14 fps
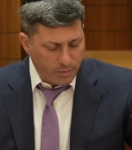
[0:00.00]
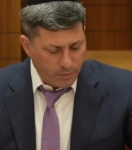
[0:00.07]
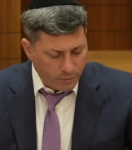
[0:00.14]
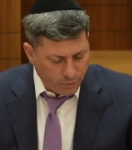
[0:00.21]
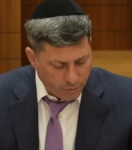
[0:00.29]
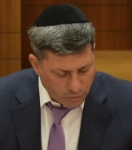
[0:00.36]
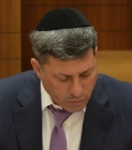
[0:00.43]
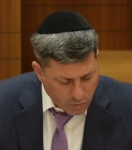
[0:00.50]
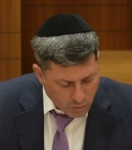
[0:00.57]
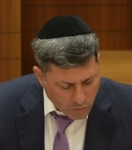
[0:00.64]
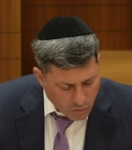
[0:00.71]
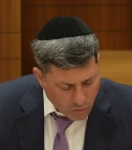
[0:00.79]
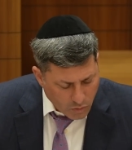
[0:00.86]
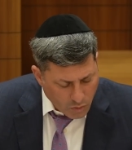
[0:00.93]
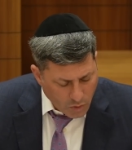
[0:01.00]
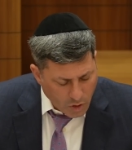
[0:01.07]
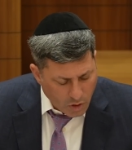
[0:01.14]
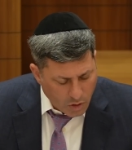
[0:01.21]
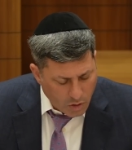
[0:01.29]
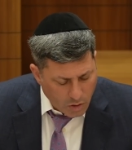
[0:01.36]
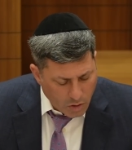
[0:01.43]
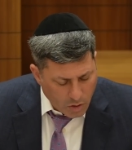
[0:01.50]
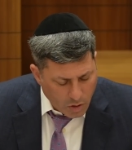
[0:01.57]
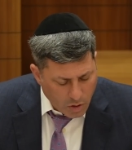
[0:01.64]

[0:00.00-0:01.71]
(no one is talking)